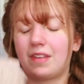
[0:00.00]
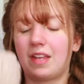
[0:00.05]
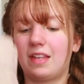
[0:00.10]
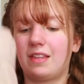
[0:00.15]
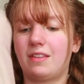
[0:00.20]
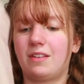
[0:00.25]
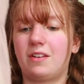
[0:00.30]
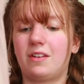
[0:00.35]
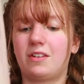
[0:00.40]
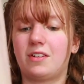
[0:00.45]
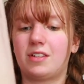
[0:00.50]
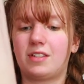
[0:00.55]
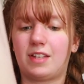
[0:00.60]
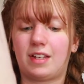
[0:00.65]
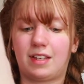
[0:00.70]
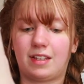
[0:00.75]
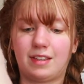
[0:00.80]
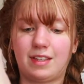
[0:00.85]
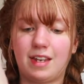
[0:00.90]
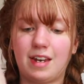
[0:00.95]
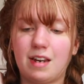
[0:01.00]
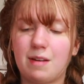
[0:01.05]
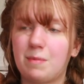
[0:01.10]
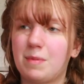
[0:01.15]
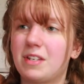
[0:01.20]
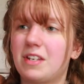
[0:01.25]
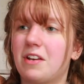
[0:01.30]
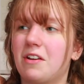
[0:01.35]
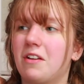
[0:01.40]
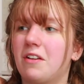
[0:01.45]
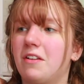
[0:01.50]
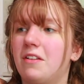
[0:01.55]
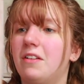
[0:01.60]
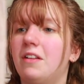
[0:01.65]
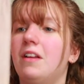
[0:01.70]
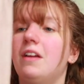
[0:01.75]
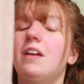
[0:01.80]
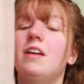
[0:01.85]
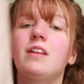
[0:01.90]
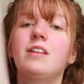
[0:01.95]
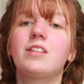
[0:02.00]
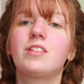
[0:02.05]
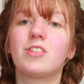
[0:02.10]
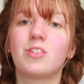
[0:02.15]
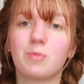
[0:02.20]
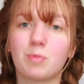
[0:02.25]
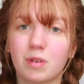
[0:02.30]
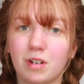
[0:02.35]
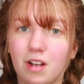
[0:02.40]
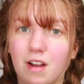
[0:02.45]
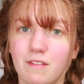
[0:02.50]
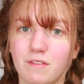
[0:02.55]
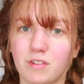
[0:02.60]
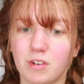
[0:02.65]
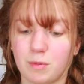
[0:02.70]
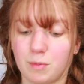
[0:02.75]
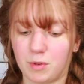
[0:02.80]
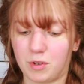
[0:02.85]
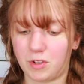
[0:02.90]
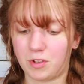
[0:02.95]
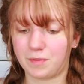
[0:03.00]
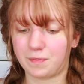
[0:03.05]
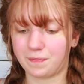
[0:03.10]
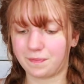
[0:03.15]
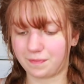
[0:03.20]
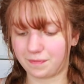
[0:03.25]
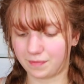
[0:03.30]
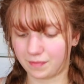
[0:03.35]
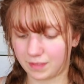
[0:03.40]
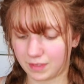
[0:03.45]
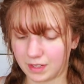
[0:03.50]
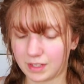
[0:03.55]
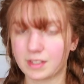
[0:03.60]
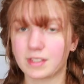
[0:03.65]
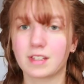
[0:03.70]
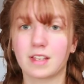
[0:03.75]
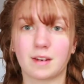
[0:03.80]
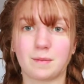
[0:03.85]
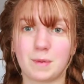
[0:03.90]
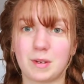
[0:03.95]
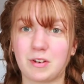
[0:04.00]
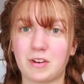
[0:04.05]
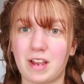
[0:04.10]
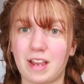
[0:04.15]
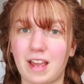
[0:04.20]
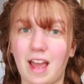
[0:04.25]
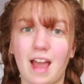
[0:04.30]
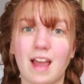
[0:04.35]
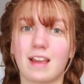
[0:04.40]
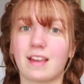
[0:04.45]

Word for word: And they're just like a linen material, super comfortable. It's gonna be great.